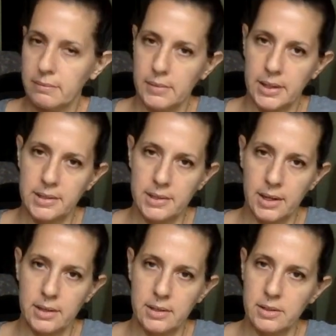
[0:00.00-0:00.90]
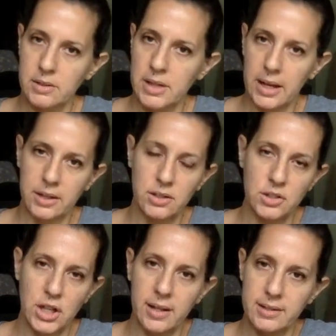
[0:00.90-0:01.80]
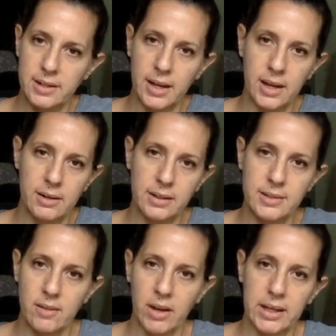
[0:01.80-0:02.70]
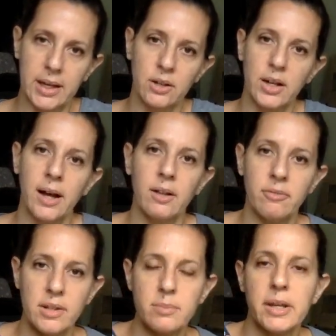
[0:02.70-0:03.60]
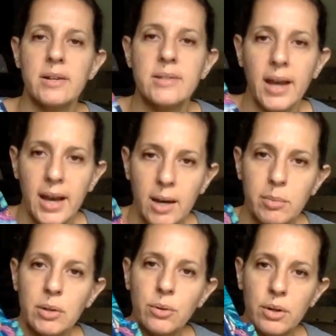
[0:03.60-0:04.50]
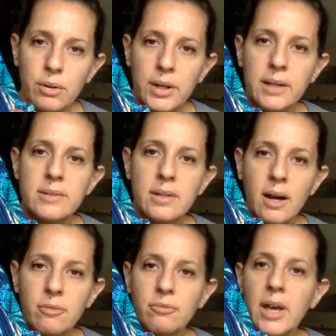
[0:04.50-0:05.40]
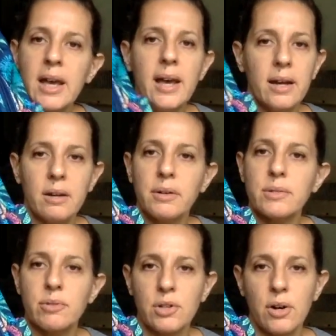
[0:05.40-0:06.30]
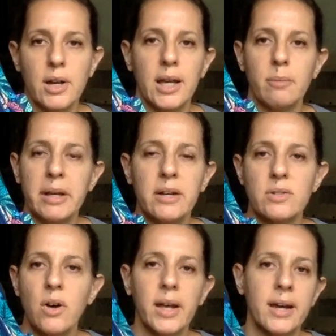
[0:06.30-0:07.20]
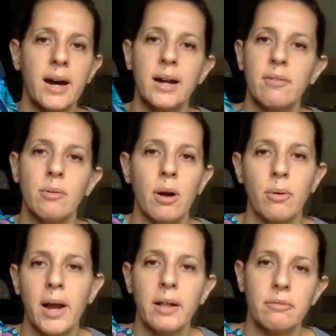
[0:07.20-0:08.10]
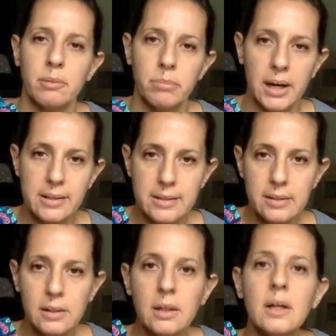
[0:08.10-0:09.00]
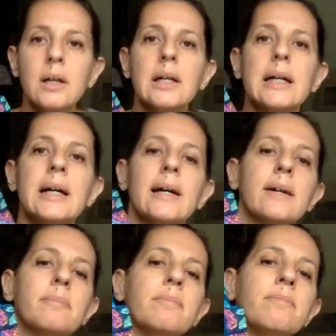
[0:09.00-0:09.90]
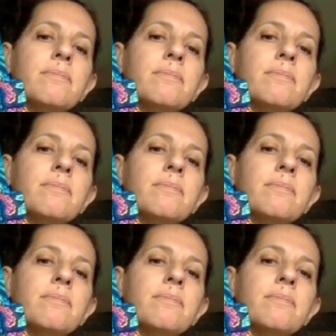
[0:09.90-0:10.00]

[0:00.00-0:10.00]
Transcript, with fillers: I decided to take a chance again, see if I could get good elephants because I had been ordering stuff and always returning it because all I got everywhere were elephant butts. Um,